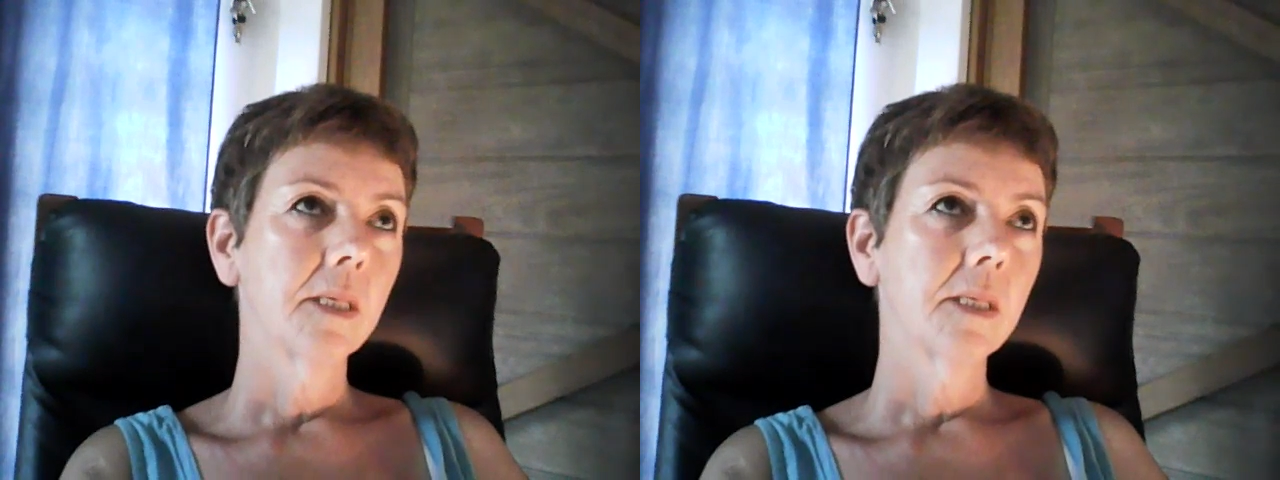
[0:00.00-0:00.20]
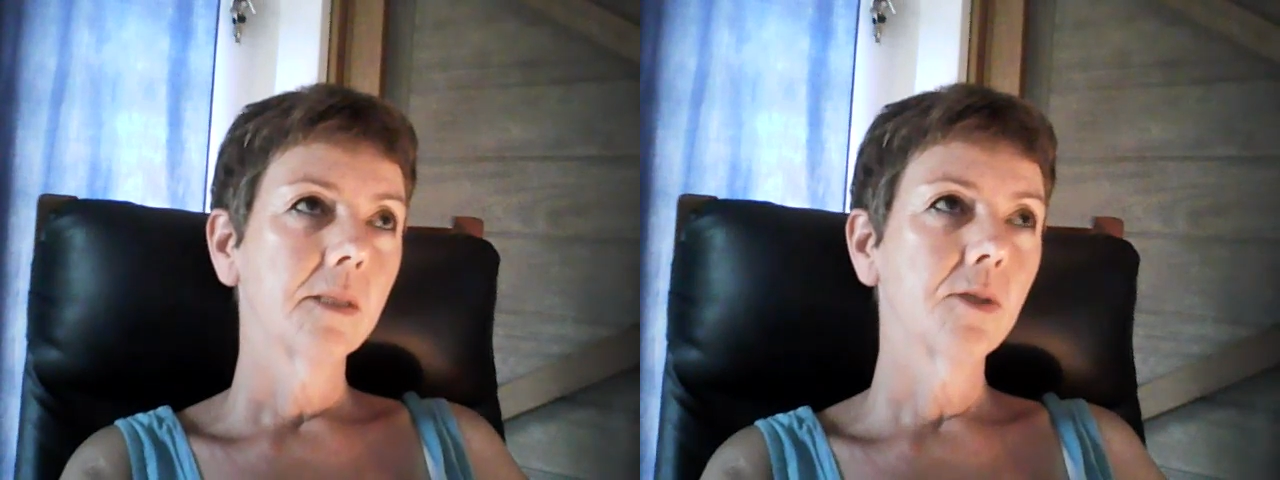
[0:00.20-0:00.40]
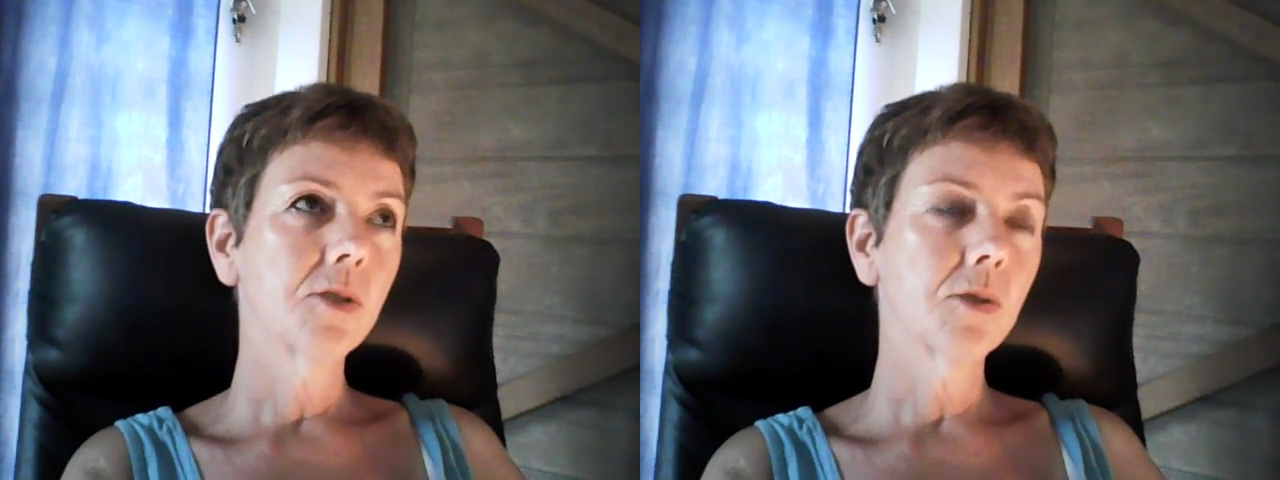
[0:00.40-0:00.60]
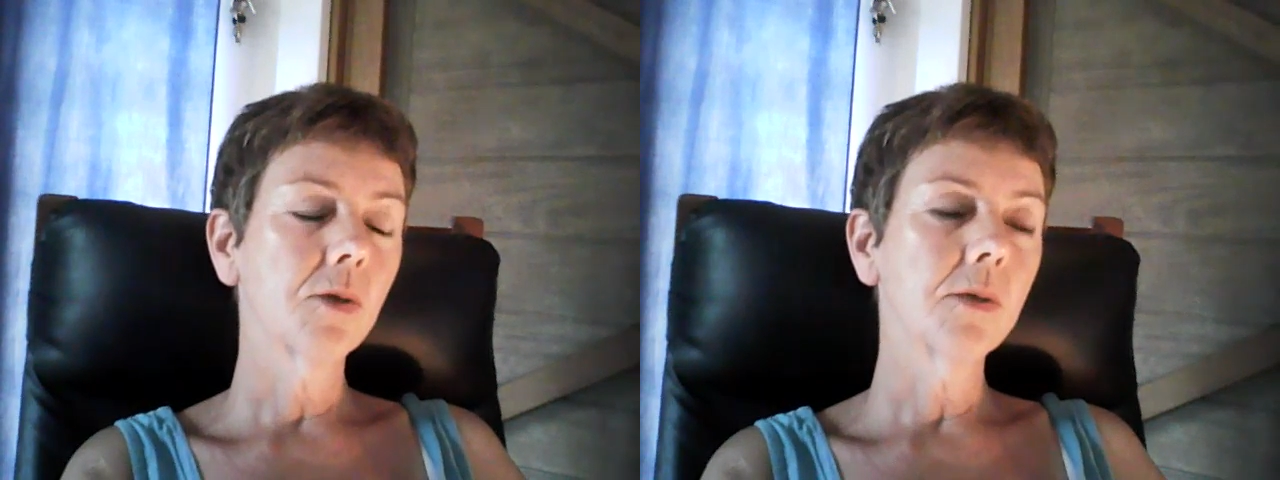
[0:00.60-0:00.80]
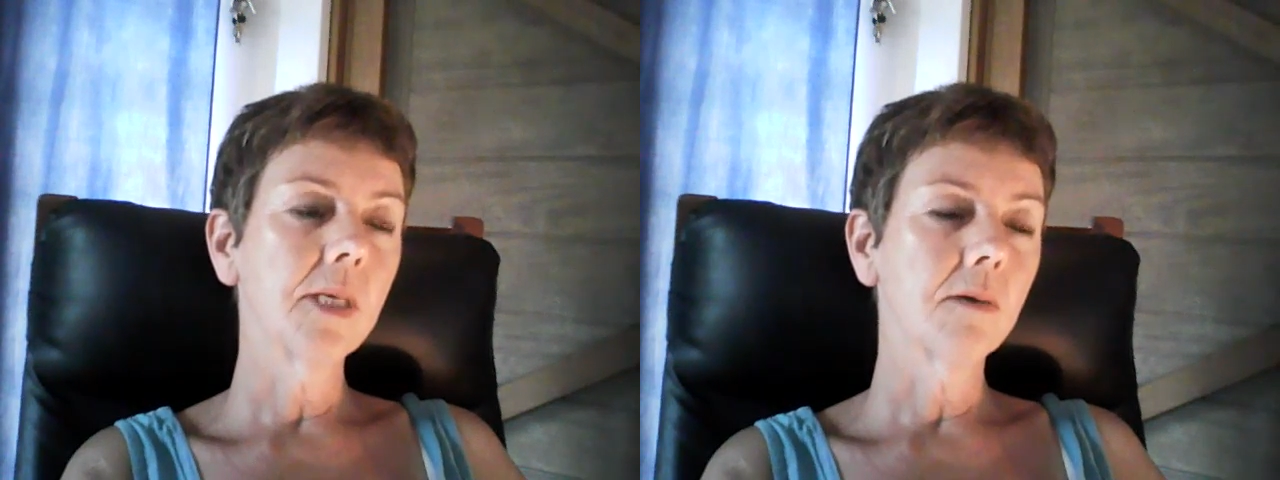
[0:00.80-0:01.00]
the
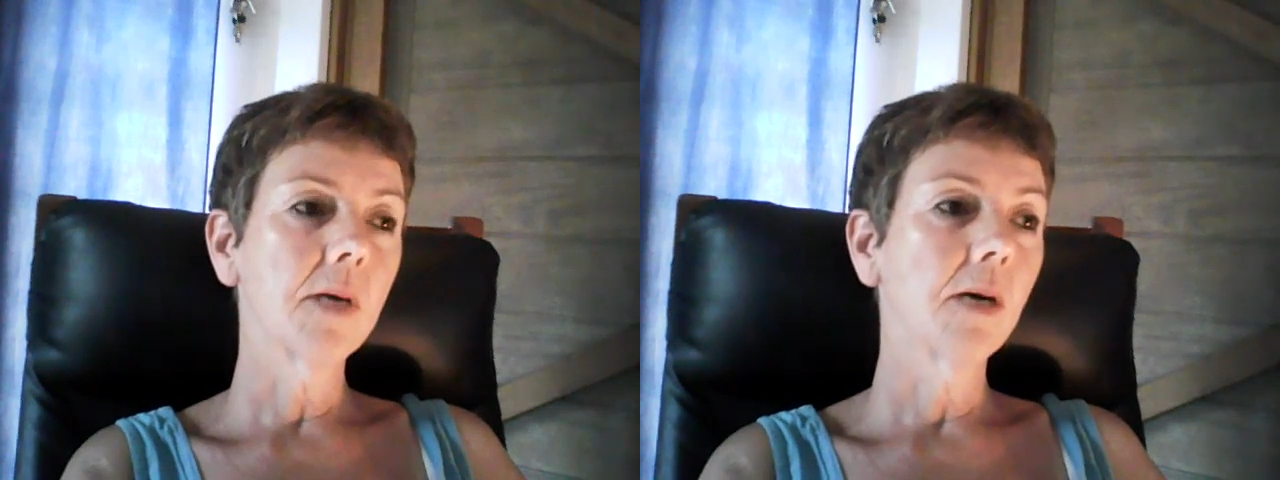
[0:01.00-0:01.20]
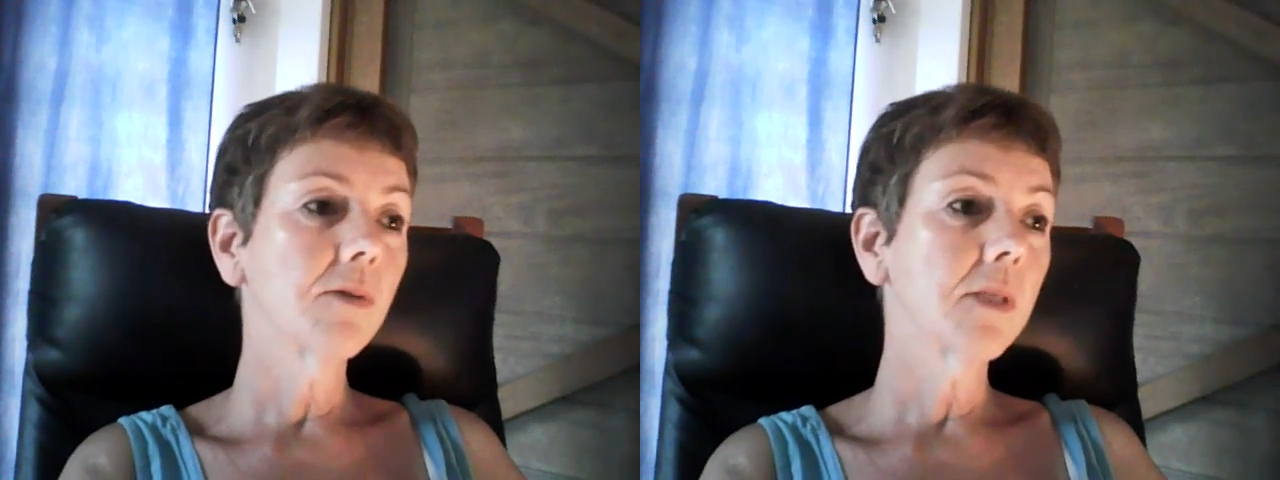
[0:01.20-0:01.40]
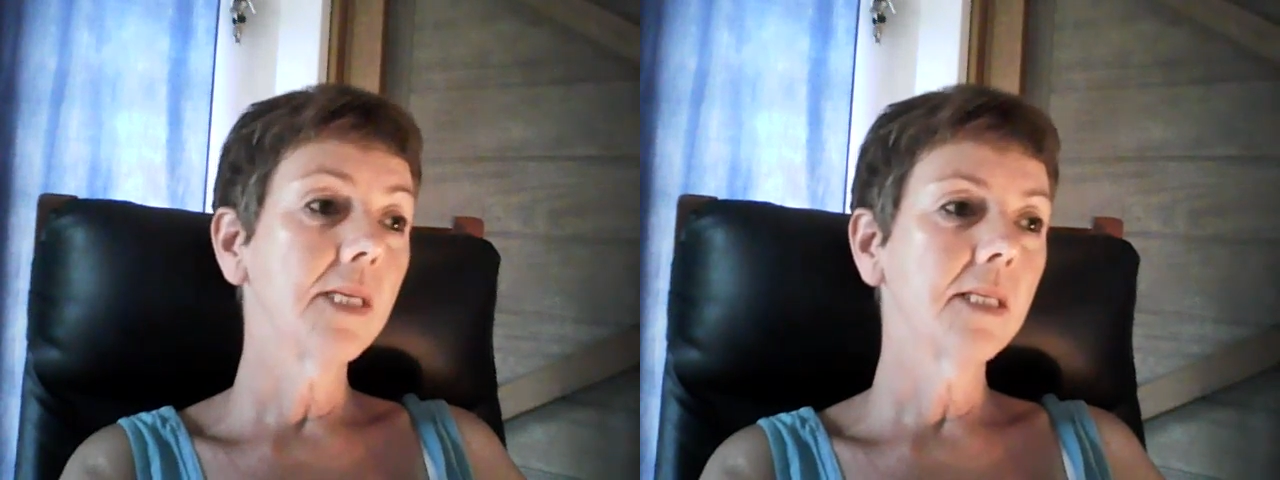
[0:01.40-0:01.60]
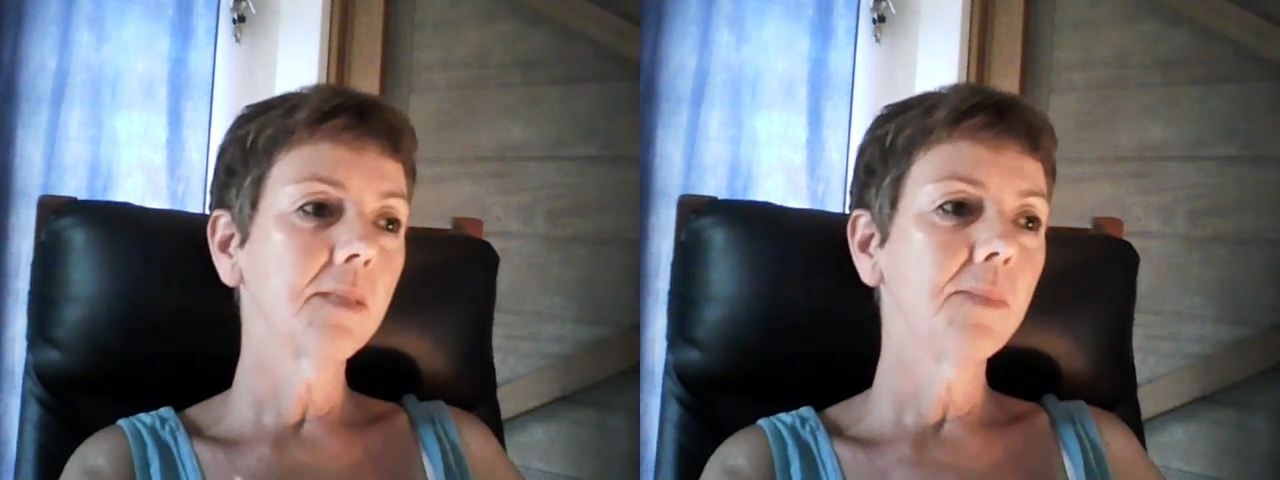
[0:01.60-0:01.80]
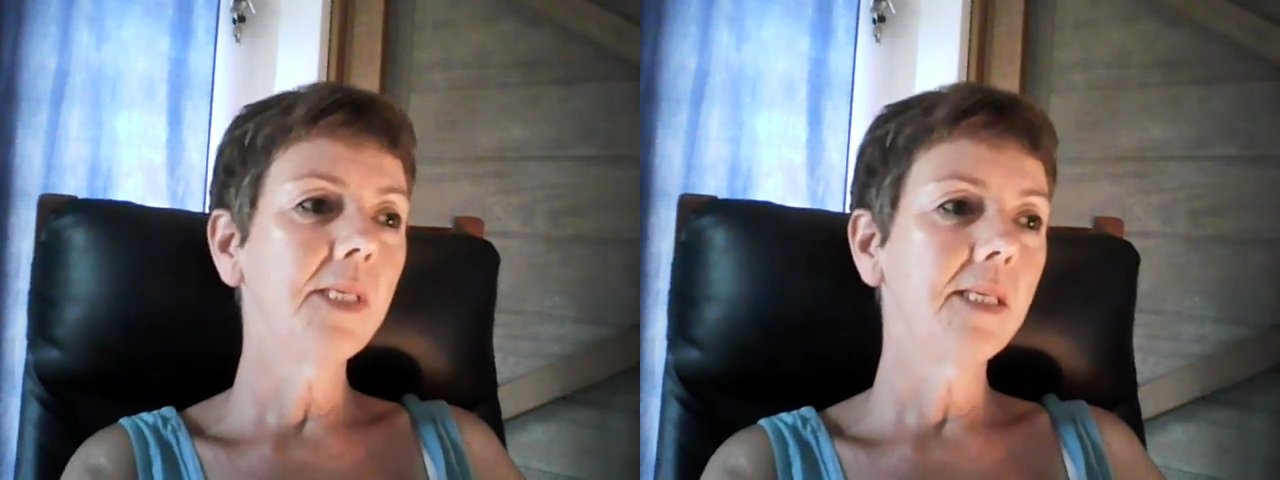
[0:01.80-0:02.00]
story around the little
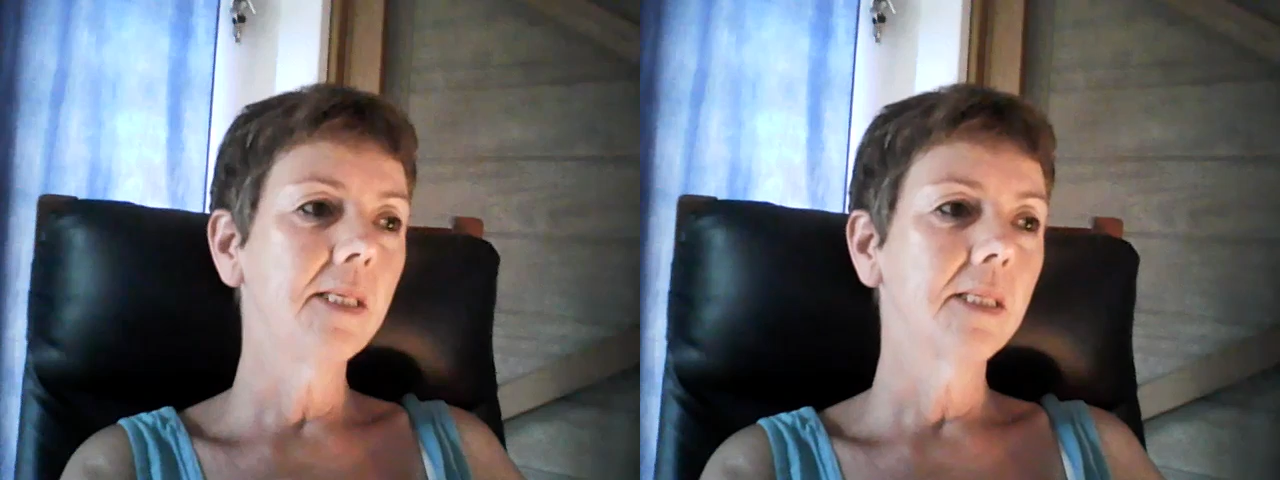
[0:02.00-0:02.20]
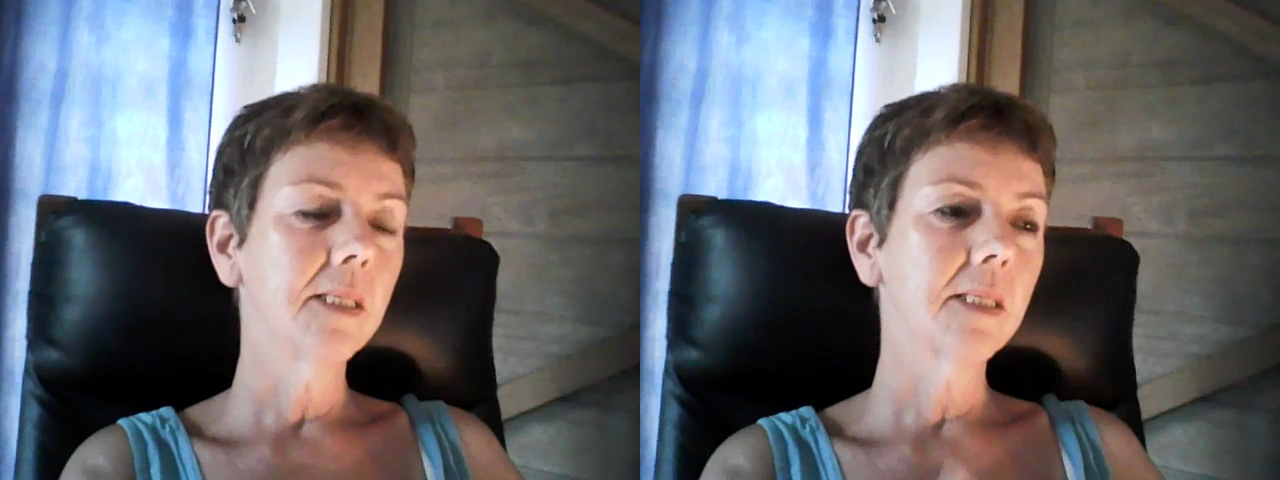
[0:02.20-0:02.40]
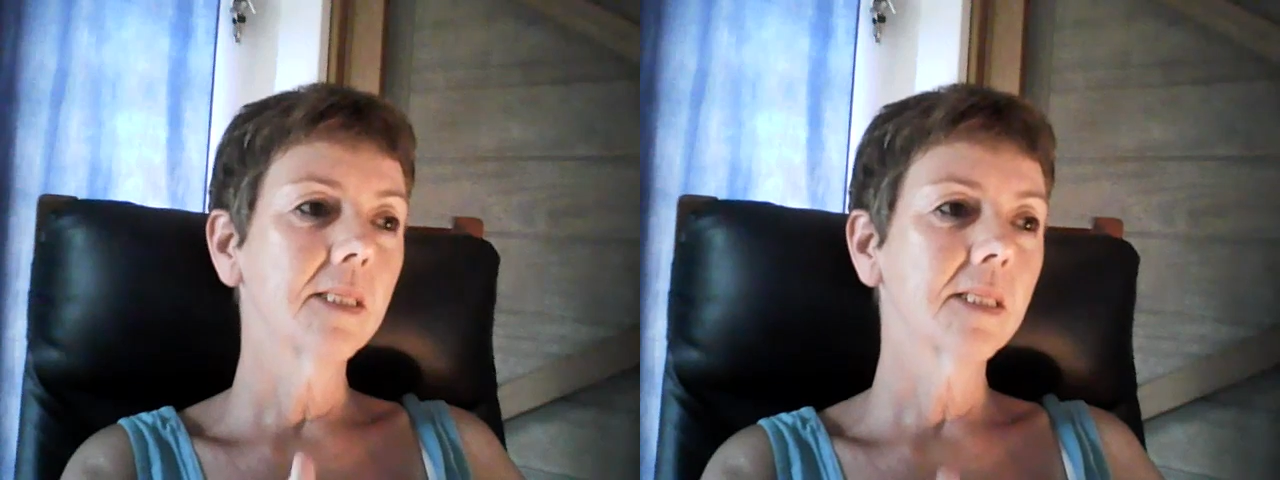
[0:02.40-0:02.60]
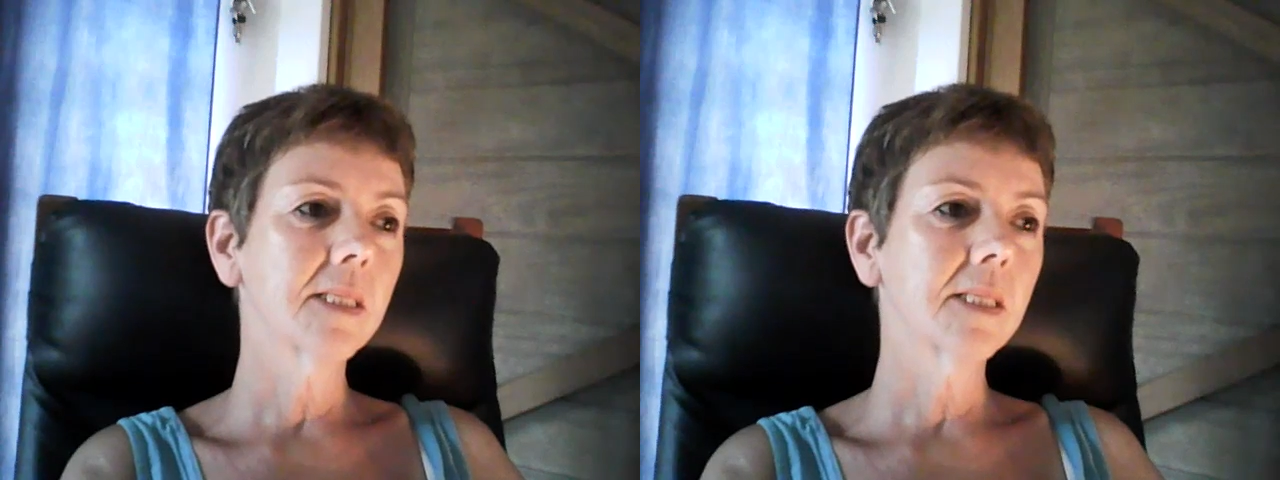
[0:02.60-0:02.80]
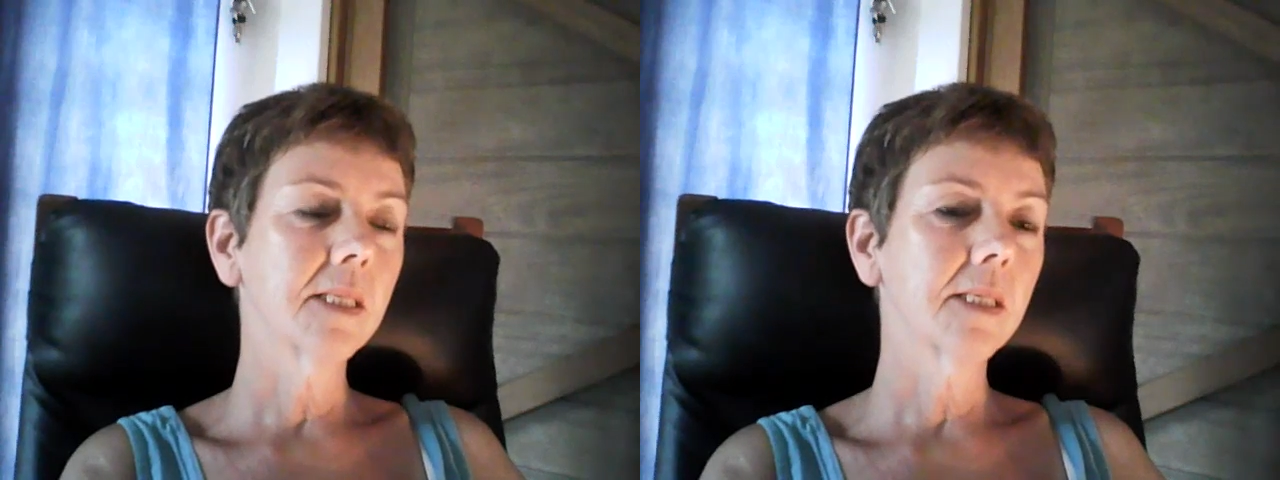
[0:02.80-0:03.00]
me.
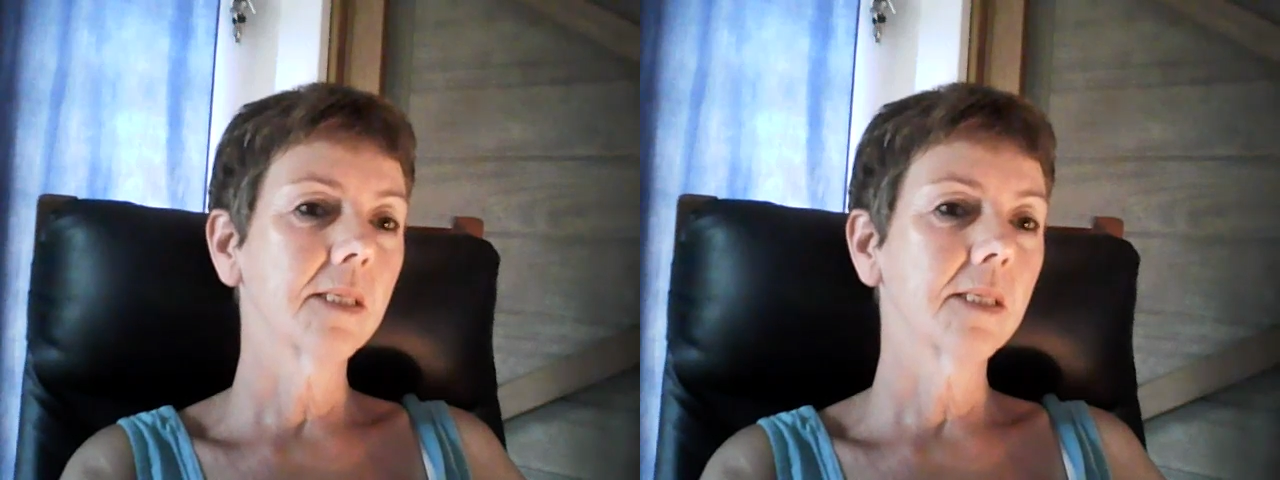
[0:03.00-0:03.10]
It's